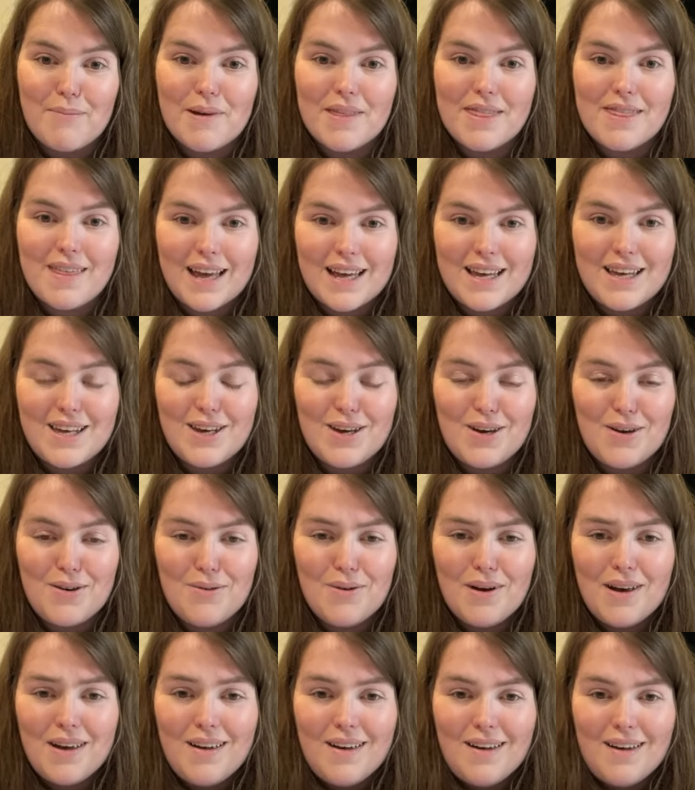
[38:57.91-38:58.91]
But thank
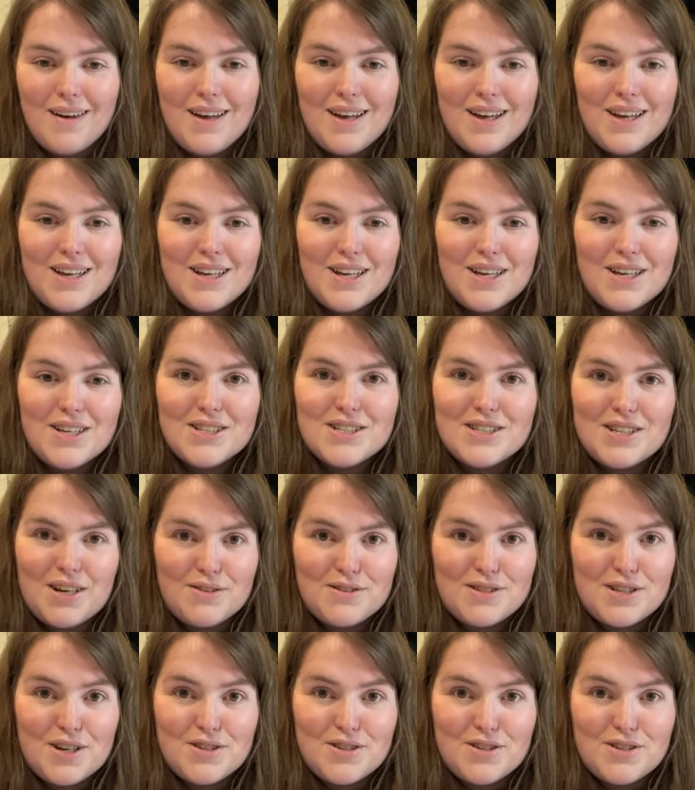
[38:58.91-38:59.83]
you so